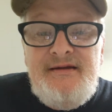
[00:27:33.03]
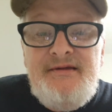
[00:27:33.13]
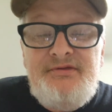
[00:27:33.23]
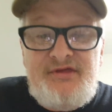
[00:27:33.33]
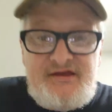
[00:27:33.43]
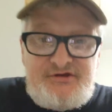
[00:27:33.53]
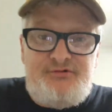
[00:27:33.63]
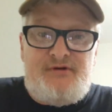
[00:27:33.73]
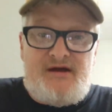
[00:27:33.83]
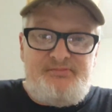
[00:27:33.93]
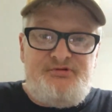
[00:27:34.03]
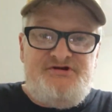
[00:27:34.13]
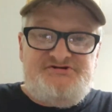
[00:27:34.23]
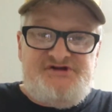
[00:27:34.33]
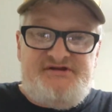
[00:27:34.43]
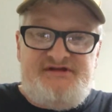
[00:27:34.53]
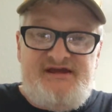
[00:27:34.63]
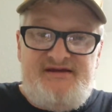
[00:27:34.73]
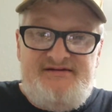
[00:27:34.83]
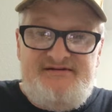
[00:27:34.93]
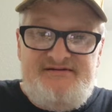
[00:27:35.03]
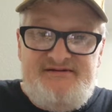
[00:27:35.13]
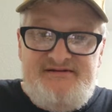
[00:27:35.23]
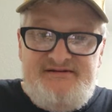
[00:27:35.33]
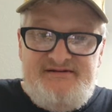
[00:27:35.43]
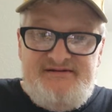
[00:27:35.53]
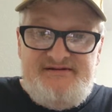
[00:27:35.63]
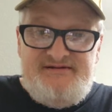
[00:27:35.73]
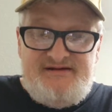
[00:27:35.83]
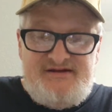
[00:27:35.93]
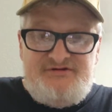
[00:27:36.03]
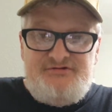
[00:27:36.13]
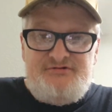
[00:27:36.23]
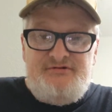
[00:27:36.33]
Thank you. I appreciate that. I do.